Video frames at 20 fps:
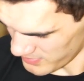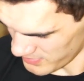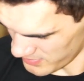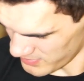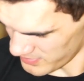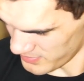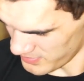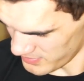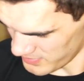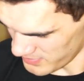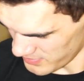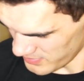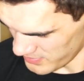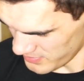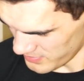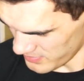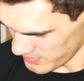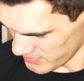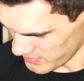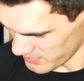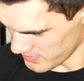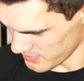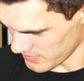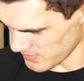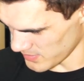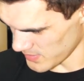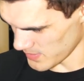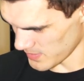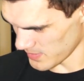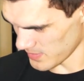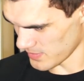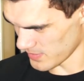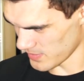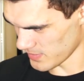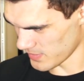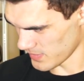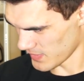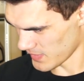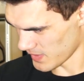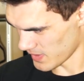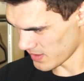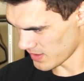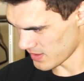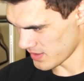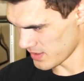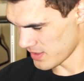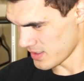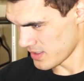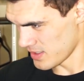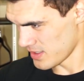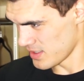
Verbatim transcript: what were your emotions tonight as you guys made that comeback?